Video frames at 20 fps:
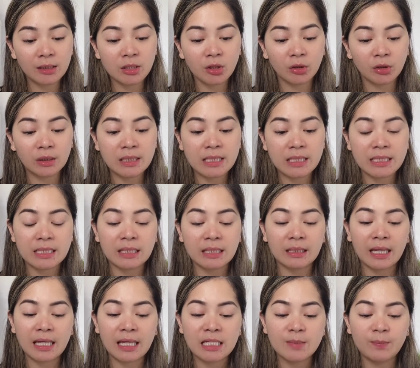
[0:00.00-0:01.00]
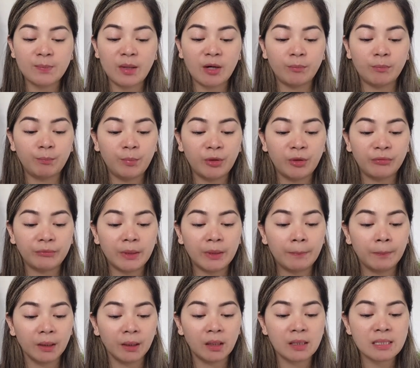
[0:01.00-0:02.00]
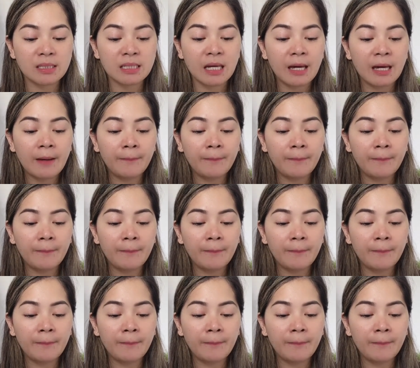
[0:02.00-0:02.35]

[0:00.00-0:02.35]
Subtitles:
So this is in SPF 50+,